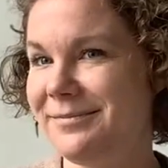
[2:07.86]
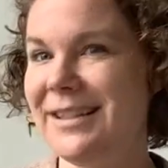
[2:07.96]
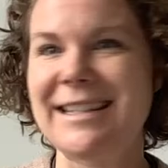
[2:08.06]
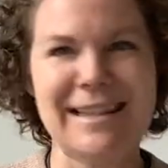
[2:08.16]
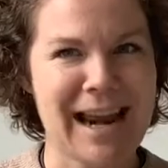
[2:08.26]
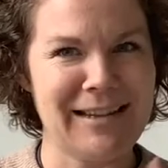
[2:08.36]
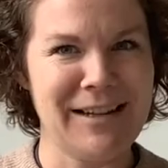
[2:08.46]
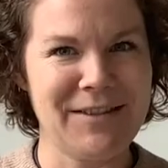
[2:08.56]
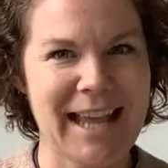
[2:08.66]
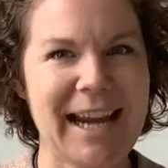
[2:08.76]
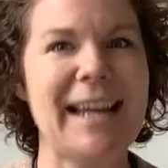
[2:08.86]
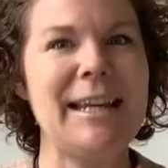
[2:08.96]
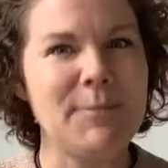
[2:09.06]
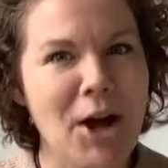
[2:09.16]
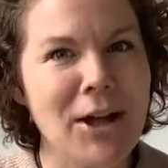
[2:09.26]
It's not a love sack. I
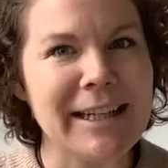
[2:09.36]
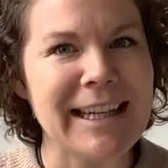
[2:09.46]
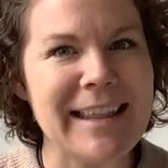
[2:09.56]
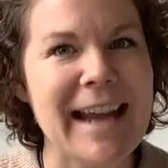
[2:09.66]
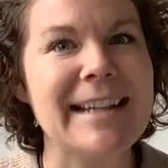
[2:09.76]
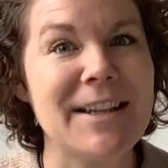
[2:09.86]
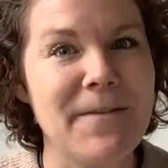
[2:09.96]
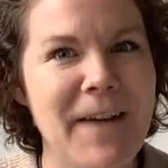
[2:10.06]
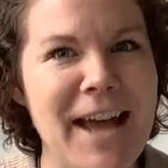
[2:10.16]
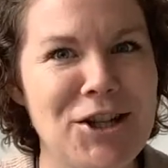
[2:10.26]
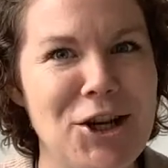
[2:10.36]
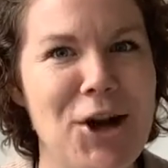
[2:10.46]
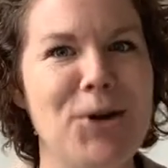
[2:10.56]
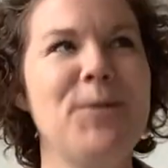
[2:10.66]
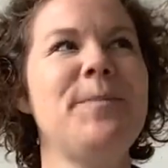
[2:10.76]
keep calling it that. It's a Fat
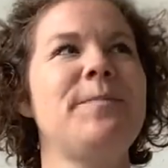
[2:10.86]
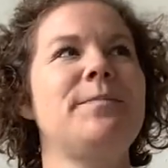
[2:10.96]
Joe.